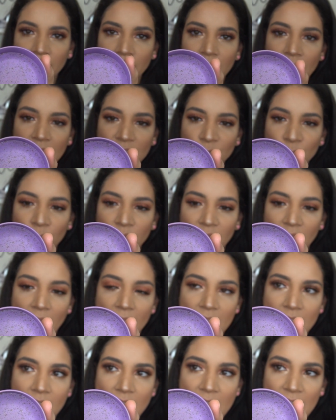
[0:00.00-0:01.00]
That's where
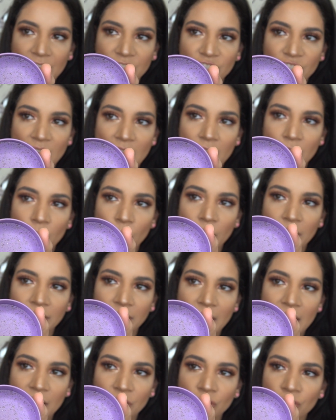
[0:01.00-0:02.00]
that eyeshadow and
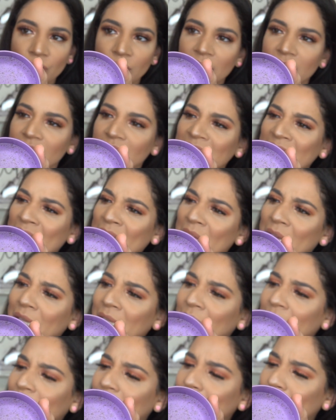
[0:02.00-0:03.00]
the extraness
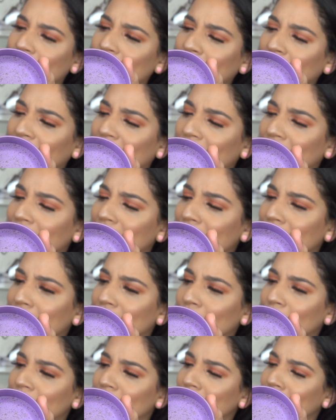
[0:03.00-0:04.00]
goes. Oh my god, this is
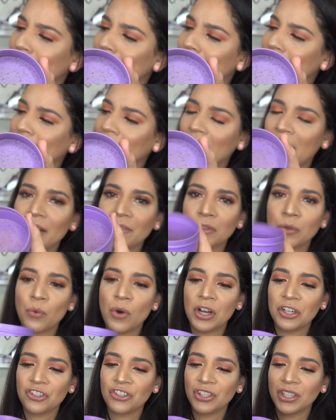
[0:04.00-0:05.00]
so disgusting. I have to
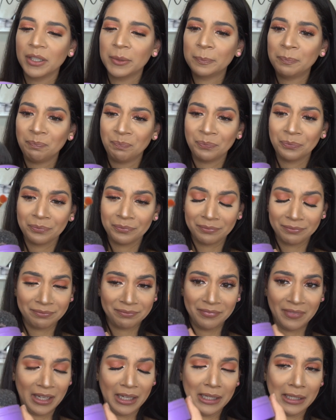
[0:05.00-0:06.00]
wash it.
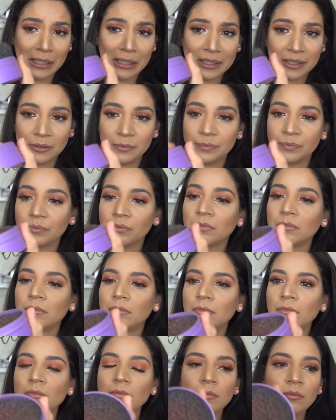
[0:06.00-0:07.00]
Ugh.
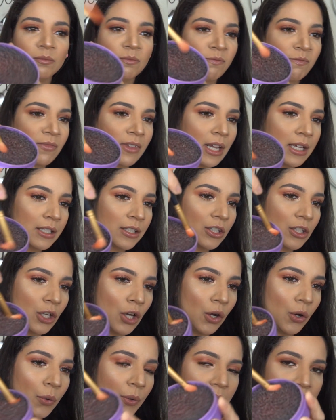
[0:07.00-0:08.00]

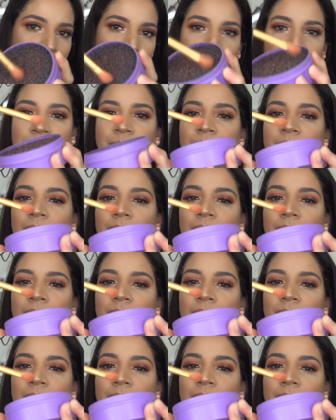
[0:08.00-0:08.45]
So yeah,